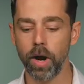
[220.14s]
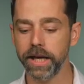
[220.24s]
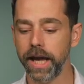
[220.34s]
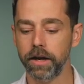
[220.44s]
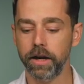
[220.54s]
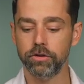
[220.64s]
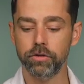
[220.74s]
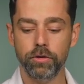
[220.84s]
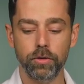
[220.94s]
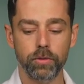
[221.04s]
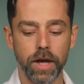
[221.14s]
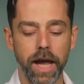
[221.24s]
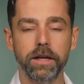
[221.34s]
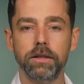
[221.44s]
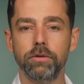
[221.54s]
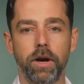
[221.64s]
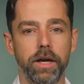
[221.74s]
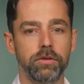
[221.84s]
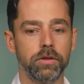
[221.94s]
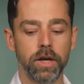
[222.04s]
why can't I just use any
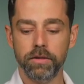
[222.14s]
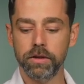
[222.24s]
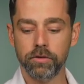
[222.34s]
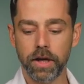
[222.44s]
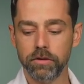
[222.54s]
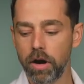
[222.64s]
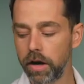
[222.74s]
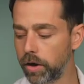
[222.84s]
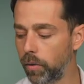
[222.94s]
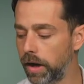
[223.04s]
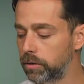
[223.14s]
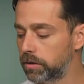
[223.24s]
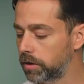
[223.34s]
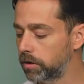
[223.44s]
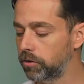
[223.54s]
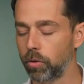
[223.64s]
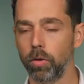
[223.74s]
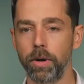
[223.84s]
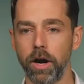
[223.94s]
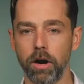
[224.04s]
device that sends audio out to control my